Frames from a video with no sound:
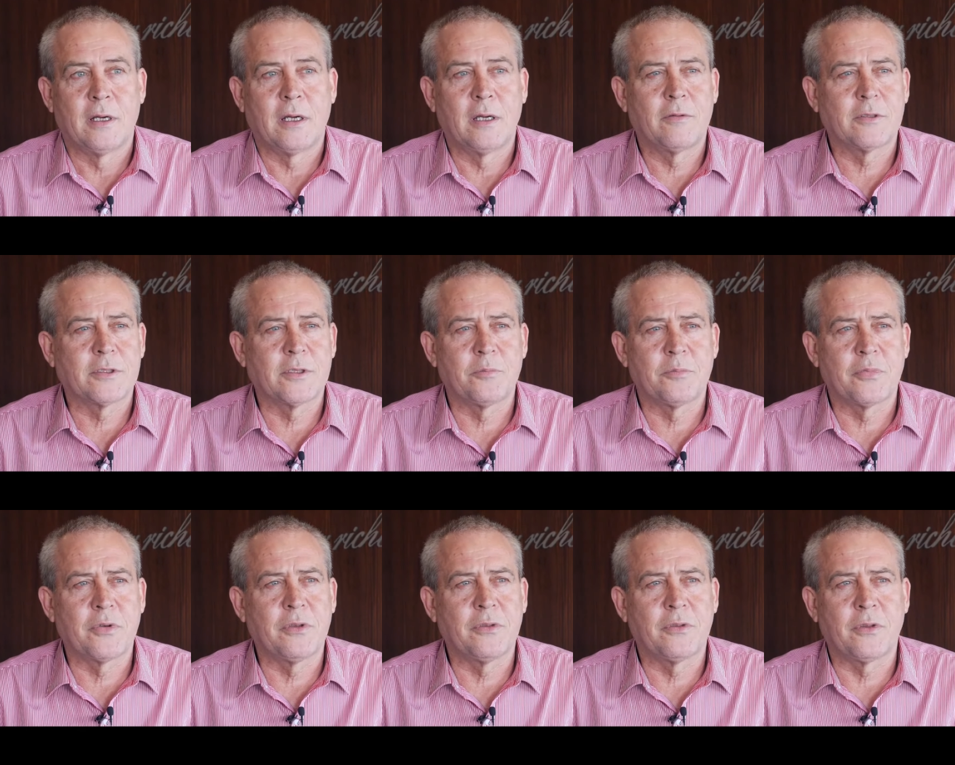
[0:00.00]
I was
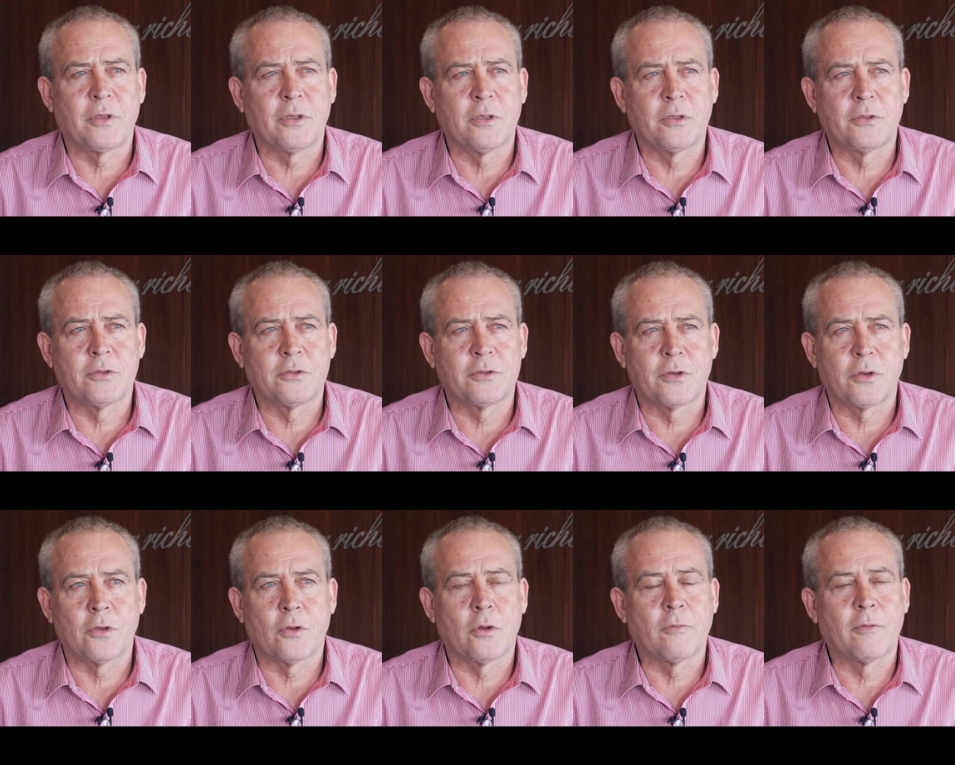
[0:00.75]
in printing
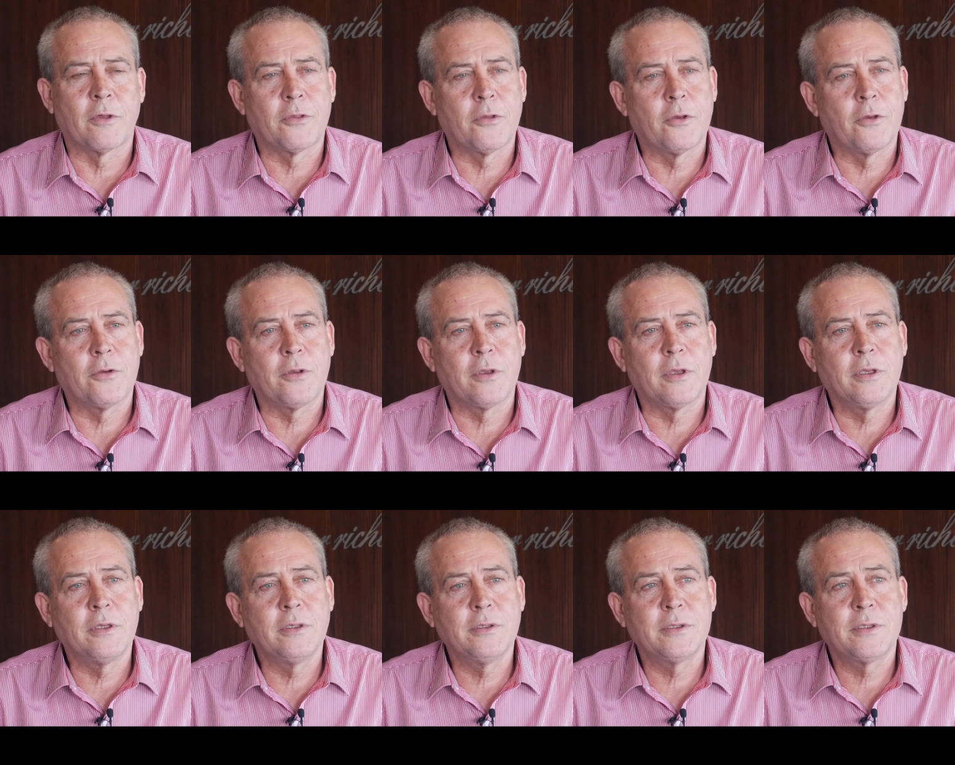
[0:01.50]
industry over 30
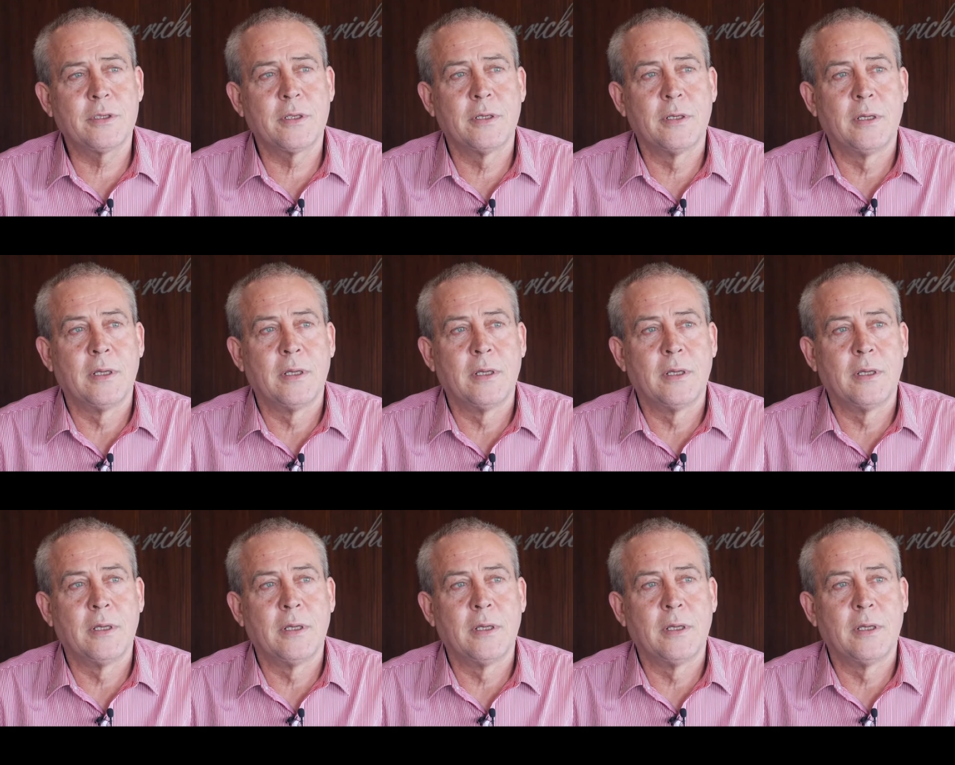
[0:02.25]
years.